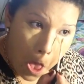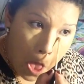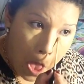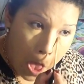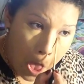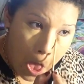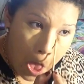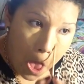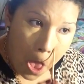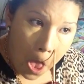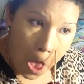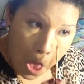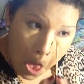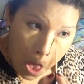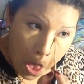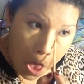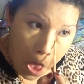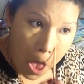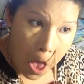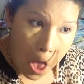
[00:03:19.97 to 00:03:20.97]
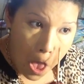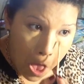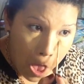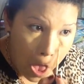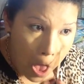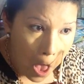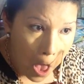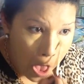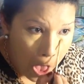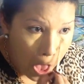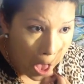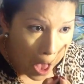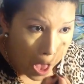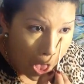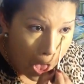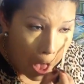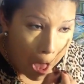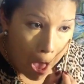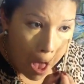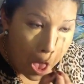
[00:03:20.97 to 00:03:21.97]
a little bit on the center of
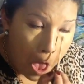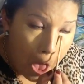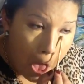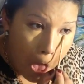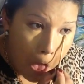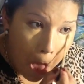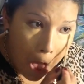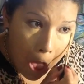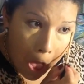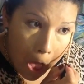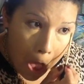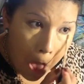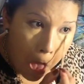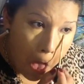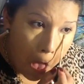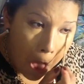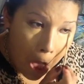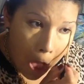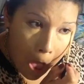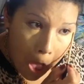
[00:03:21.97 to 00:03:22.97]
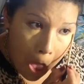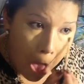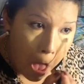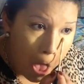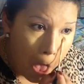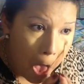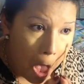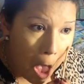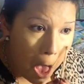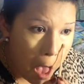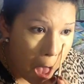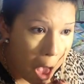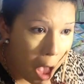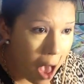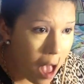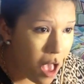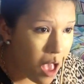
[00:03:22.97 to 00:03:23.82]
my forehead here in just a second.